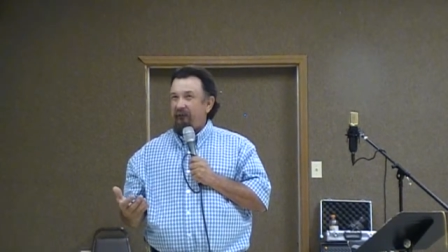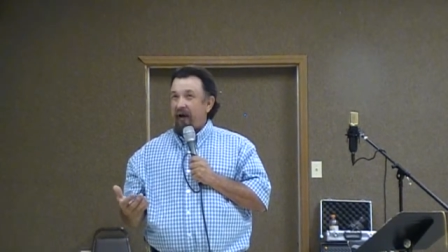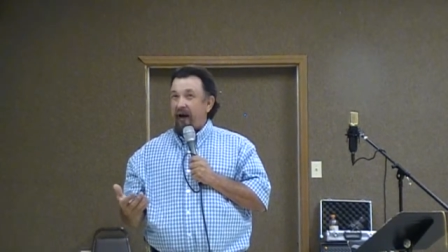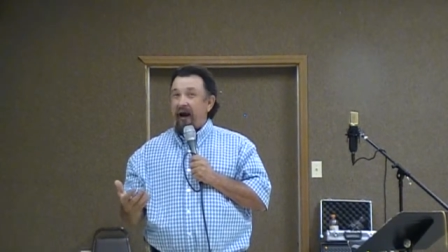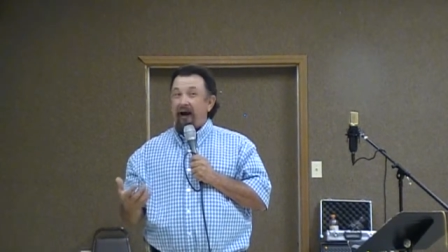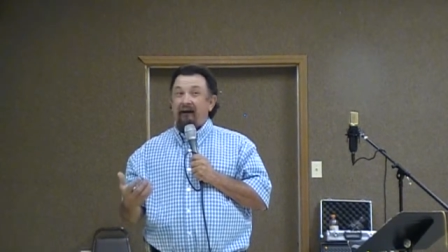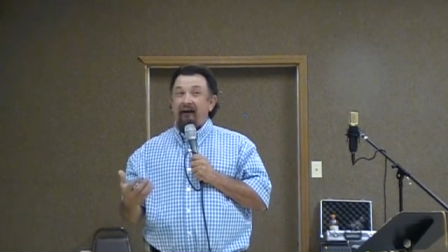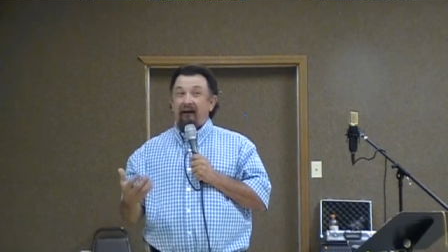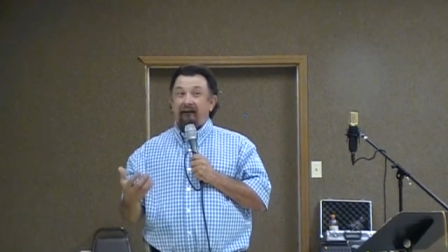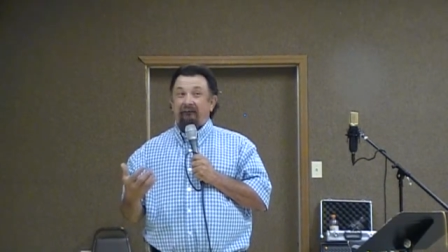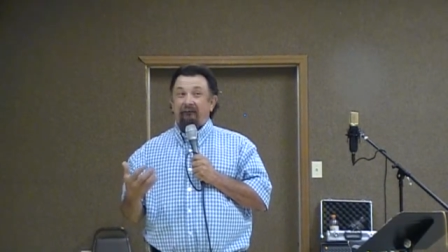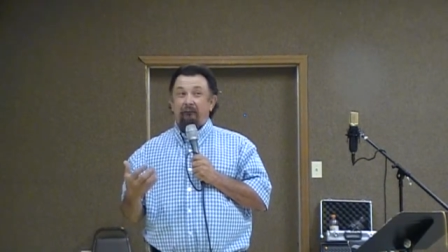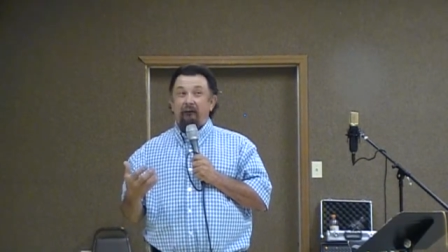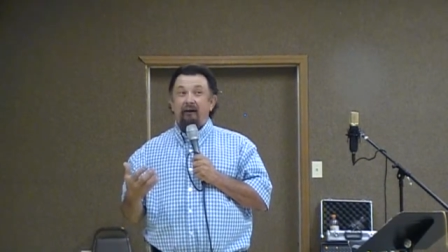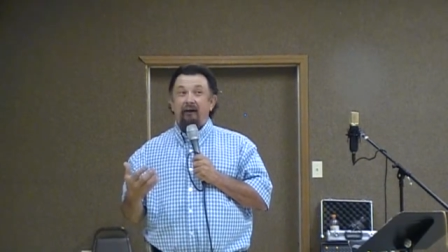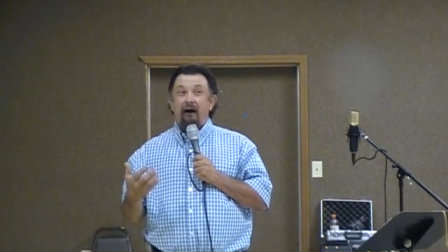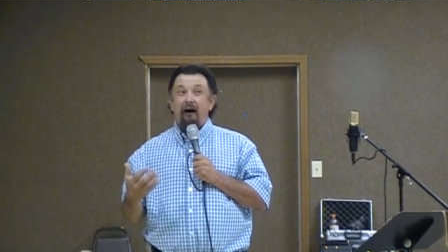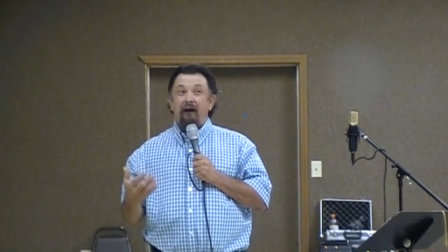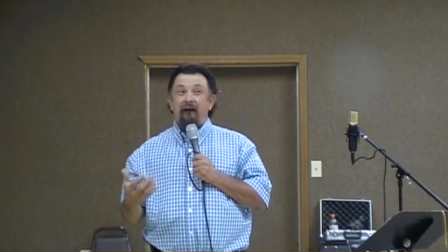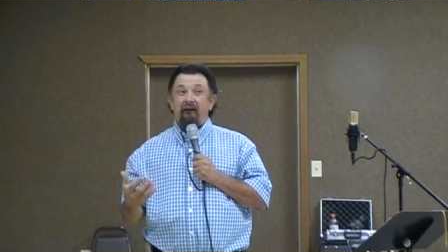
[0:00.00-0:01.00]
I got to
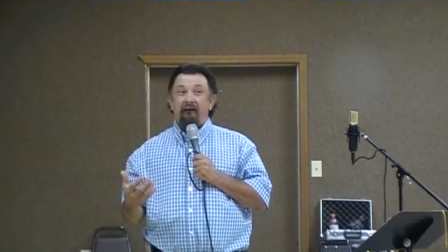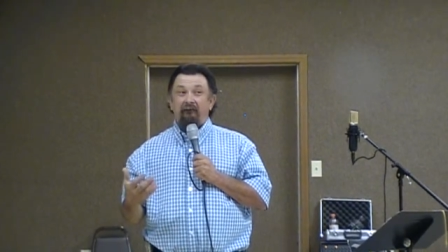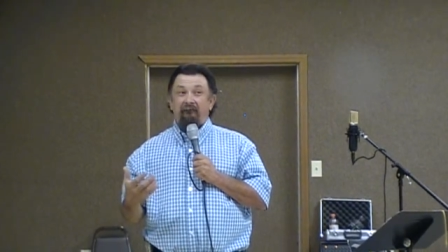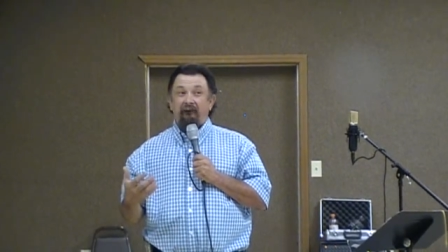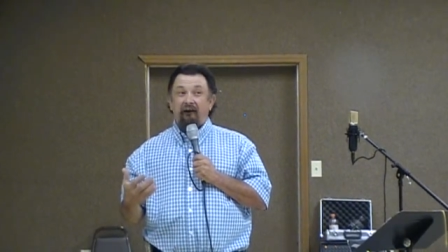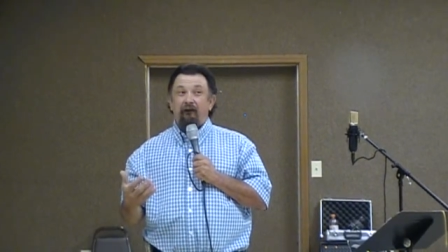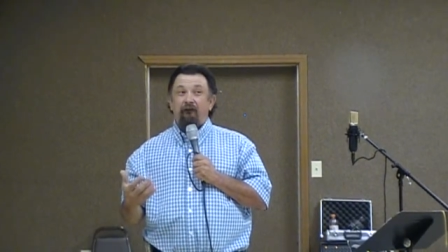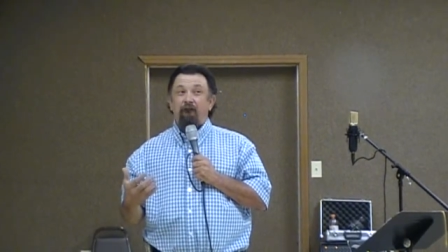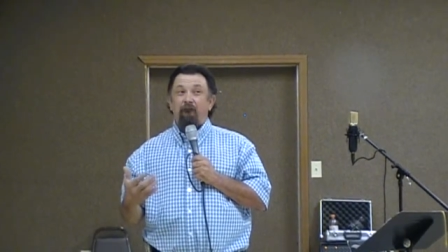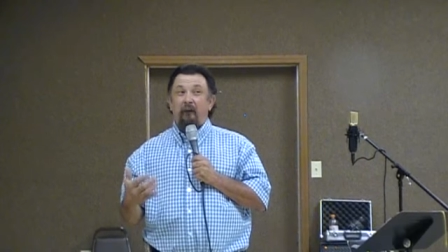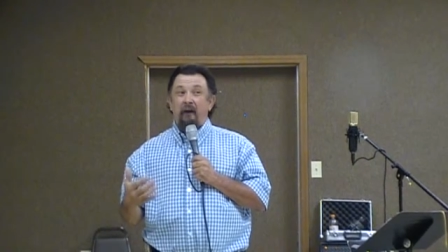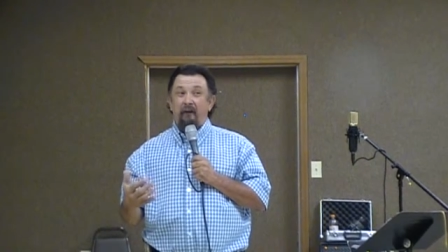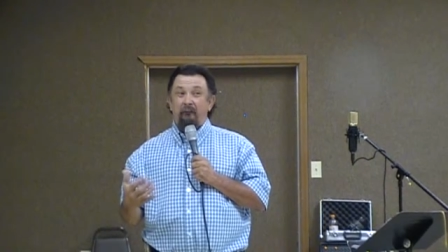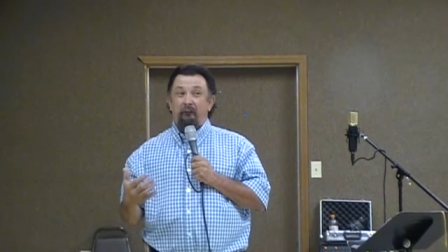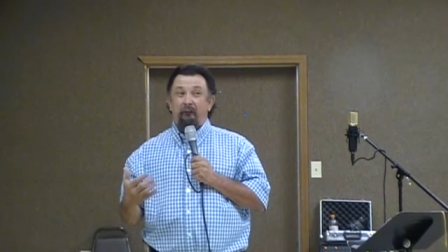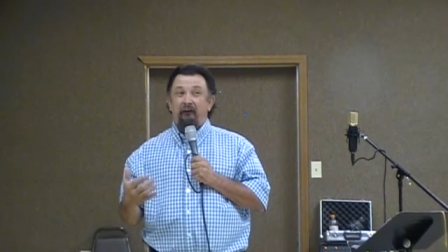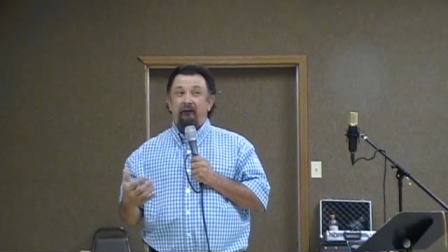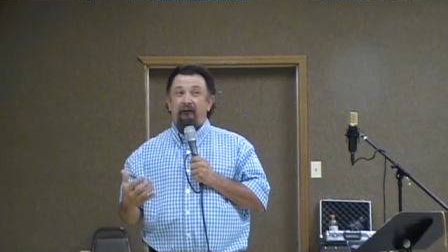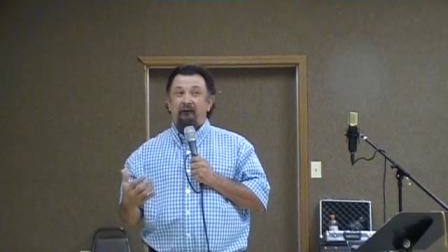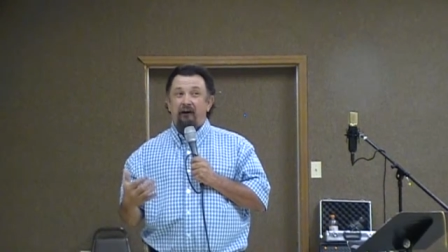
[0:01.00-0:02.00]
be honest, there's
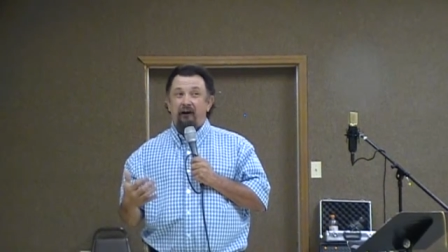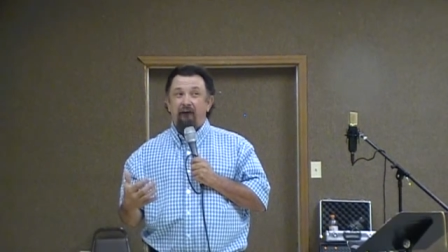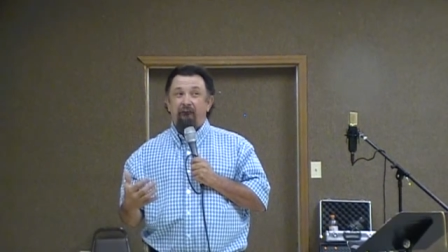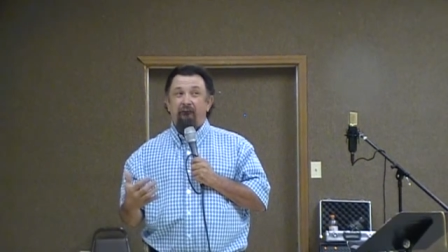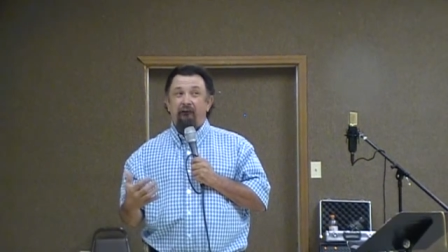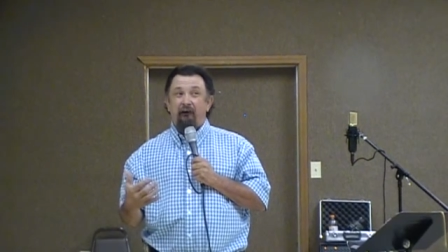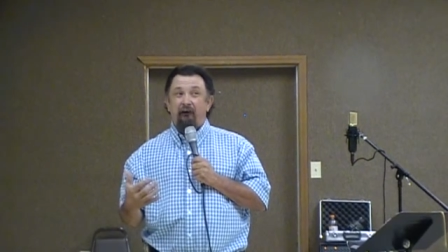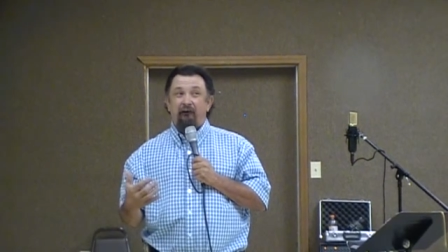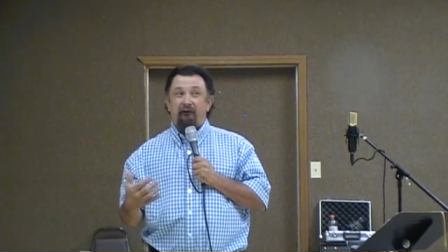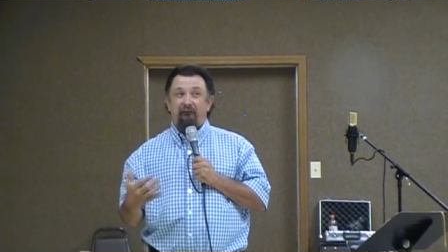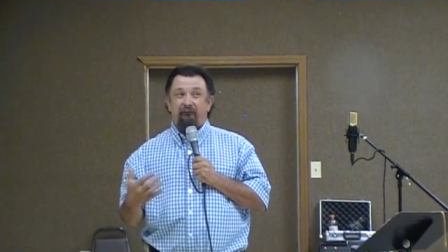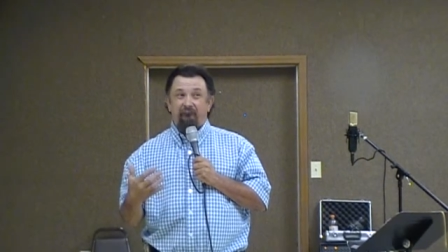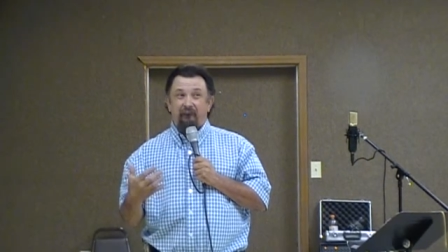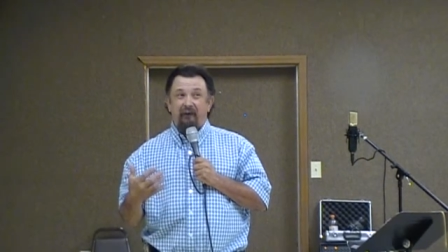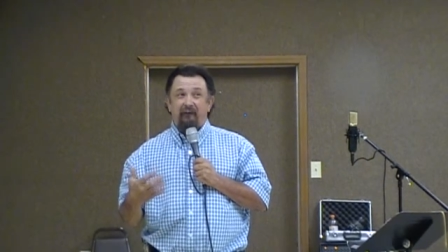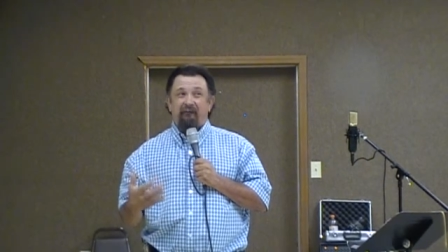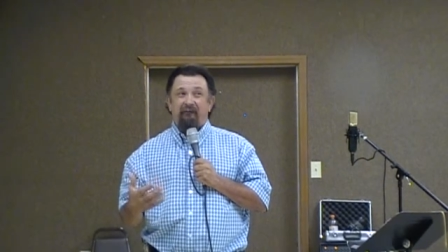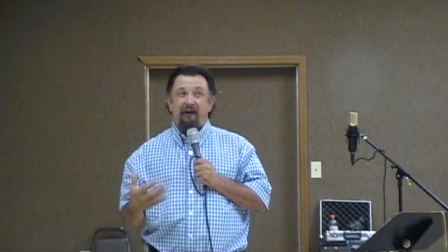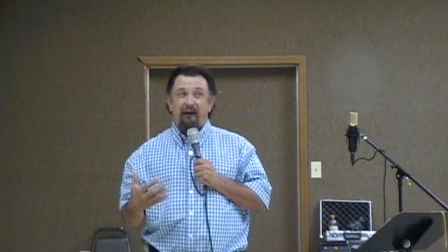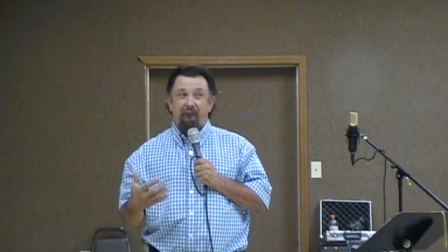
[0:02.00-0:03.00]
people that come here that's
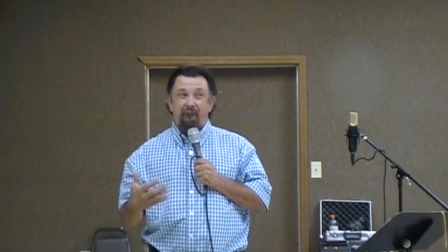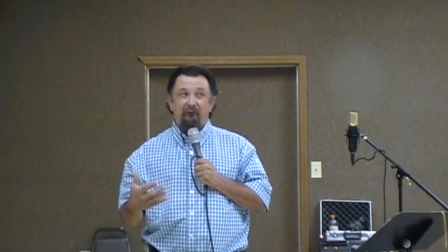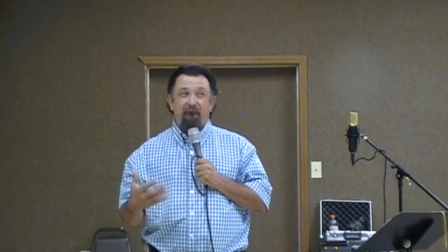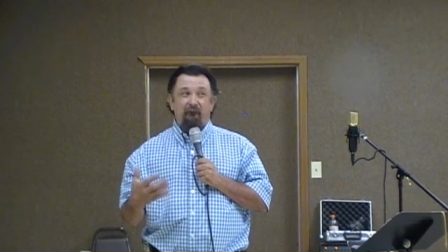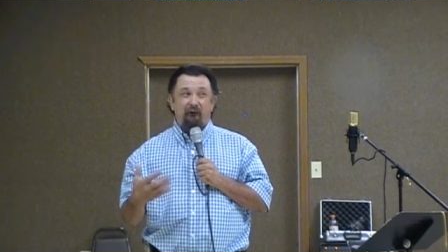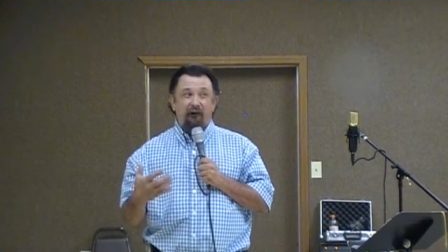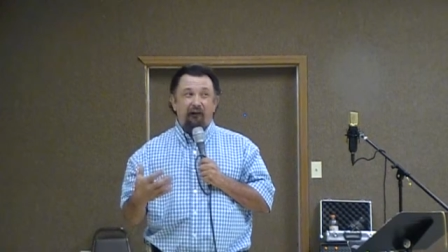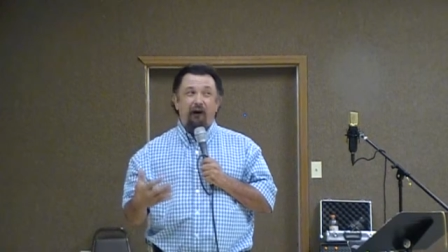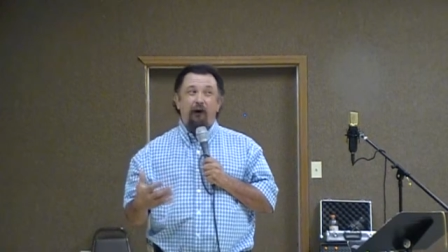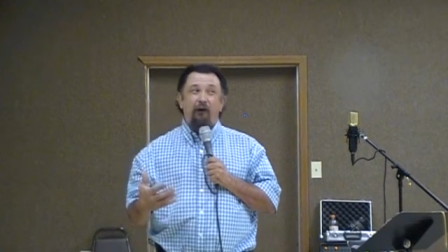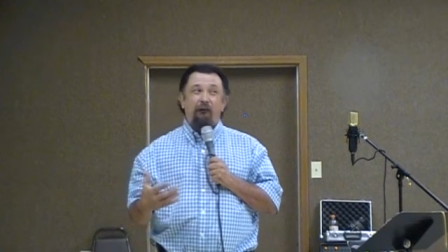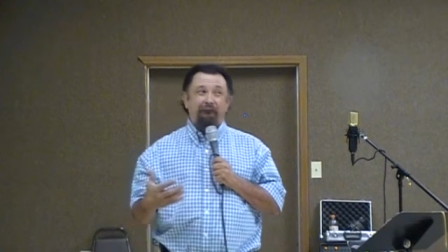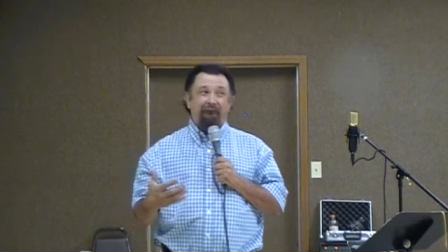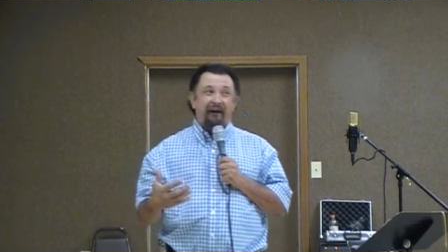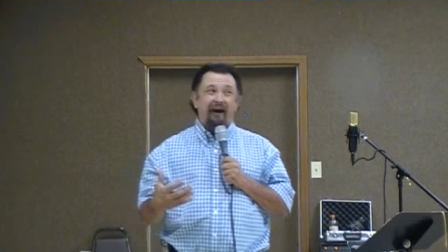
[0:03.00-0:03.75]
been coming for a long